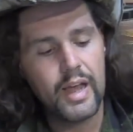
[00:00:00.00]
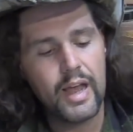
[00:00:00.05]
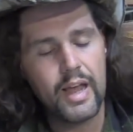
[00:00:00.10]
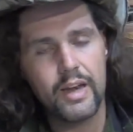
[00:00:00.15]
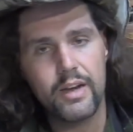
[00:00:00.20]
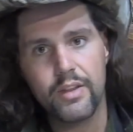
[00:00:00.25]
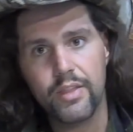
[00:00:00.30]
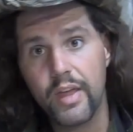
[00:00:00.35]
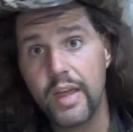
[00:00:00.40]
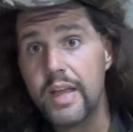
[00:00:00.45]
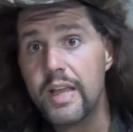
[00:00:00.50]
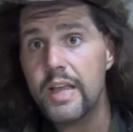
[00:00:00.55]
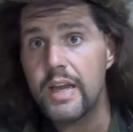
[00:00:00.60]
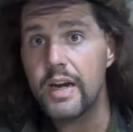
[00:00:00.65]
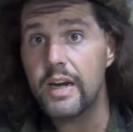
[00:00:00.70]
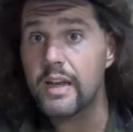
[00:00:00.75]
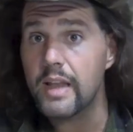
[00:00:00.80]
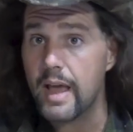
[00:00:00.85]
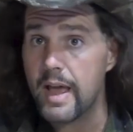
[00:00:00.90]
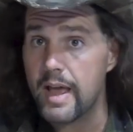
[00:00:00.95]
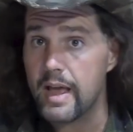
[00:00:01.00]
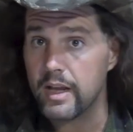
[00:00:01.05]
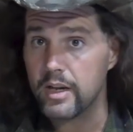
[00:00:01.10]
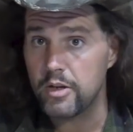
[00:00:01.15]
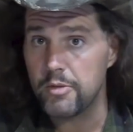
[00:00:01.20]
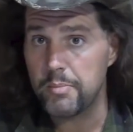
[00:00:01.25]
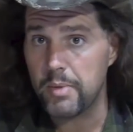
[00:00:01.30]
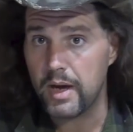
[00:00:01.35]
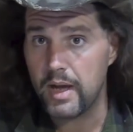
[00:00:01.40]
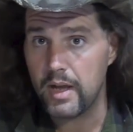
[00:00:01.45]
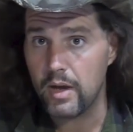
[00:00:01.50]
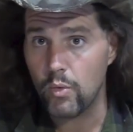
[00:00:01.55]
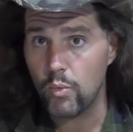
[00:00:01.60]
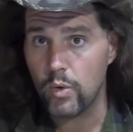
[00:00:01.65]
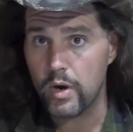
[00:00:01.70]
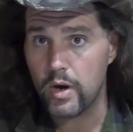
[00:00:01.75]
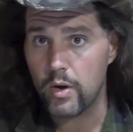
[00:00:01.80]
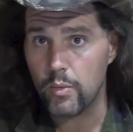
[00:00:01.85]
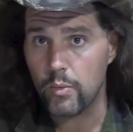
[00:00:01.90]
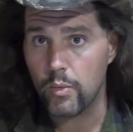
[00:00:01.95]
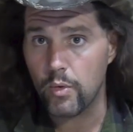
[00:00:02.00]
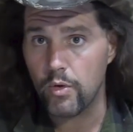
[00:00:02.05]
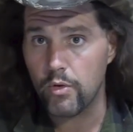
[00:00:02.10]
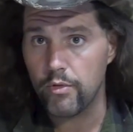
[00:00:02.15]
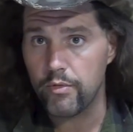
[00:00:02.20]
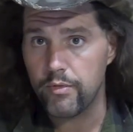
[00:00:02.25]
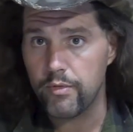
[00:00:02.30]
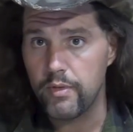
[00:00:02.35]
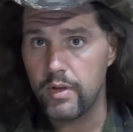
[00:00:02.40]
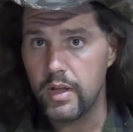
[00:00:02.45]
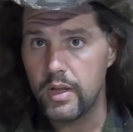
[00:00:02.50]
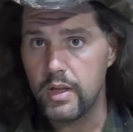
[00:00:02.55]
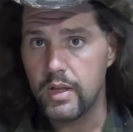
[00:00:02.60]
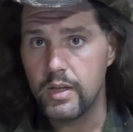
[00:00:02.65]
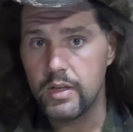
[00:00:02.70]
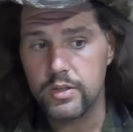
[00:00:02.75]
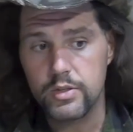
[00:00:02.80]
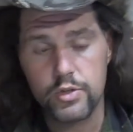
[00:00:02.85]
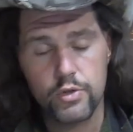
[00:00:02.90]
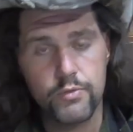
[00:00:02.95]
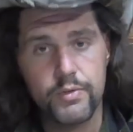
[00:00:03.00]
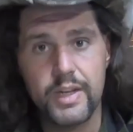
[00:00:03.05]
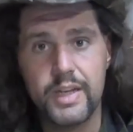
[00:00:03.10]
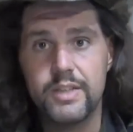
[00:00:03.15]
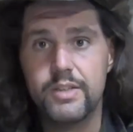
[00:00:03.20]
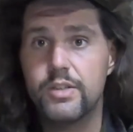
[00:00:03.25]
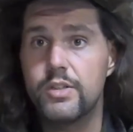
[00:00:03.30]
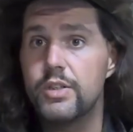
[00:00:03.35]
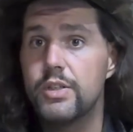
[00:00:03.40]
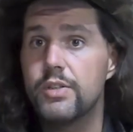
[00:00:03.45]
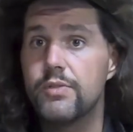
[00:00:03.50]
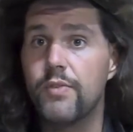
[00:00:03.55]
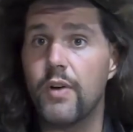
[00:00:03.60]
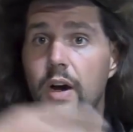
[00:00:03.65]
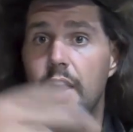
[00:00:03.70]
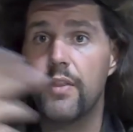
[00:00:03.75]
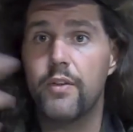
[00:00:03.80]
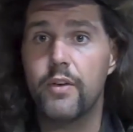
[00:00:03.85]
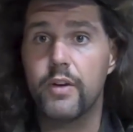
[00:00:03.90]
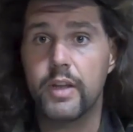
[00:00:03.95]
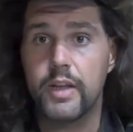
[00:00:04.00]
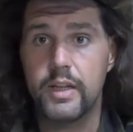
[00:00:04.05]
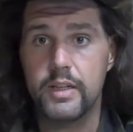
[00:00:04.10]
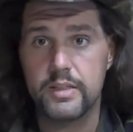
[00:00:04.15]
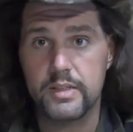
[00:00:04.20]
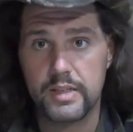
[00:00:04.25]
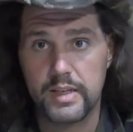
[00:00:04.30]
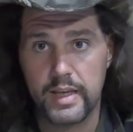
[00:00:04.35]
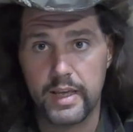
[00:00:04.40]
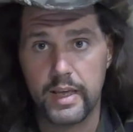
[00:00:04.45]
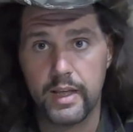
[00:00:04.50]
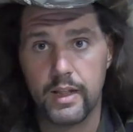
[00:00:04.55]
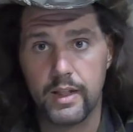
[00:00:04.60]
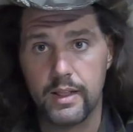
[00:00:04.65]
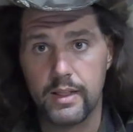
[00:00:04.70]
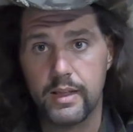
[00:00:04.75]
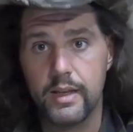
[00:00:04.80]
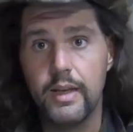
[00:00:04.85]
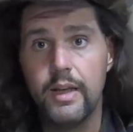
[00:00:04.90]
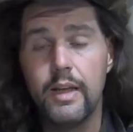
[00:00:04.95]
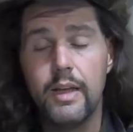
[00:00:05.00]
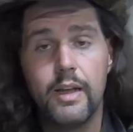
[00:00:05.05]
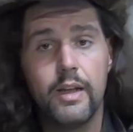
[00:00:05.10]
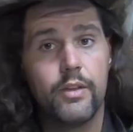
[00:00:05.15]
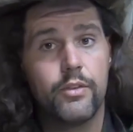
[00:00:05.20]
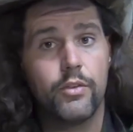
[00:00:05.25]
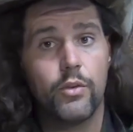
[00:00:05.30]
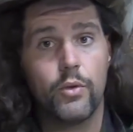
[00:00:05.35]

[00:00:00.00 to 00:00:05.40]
and they get attacked by a werewolf. Sylvester's father gets killed. And